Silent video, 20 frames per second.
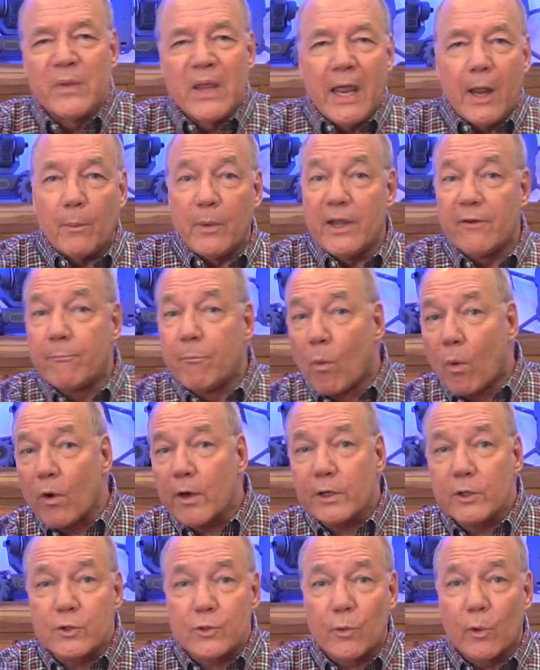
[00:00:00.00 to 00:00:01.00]
and we have more
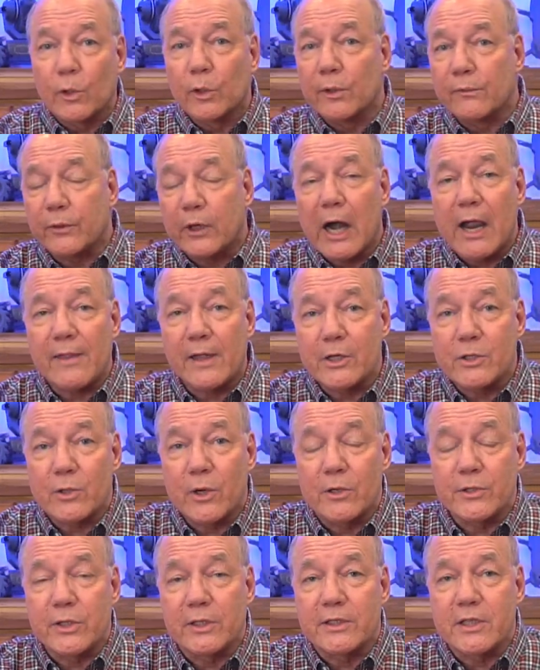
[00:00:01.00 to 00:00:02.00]
control over how that
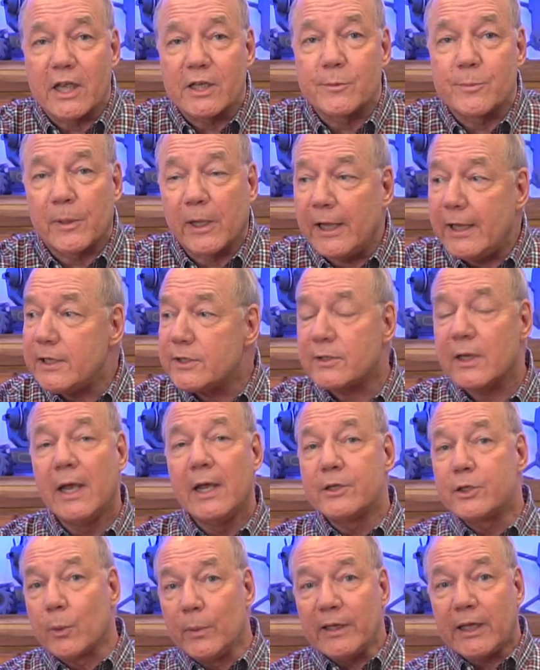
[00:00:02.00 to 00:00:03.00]
charging takes place,
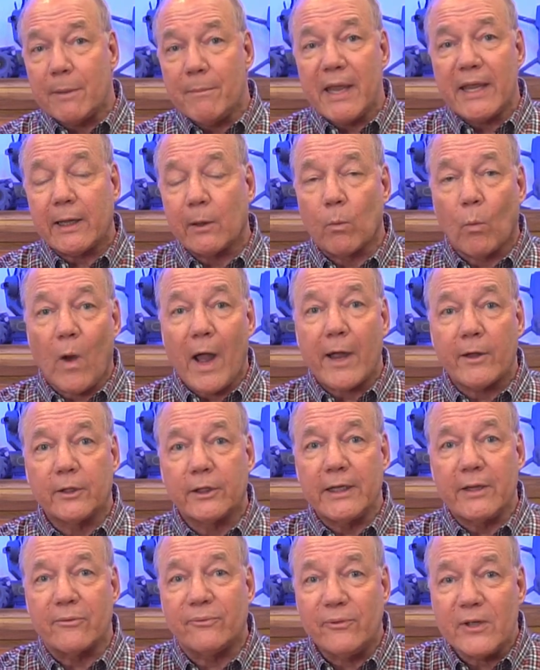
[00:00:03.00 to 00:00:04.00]
so we can make it
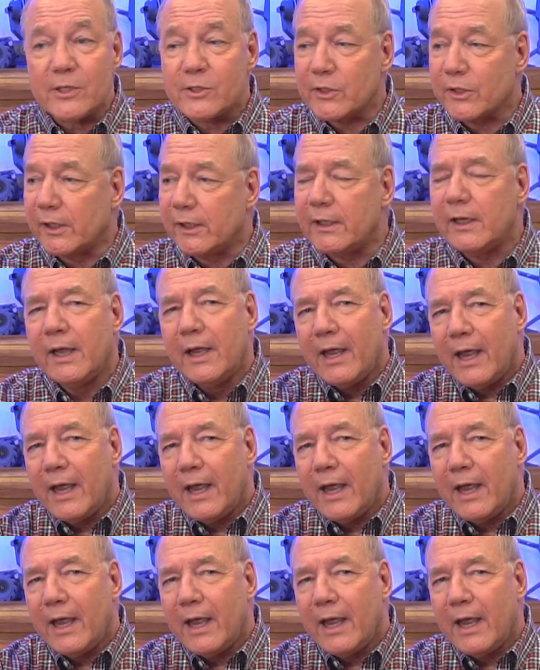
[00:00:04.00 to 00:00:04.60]
wildly efficient,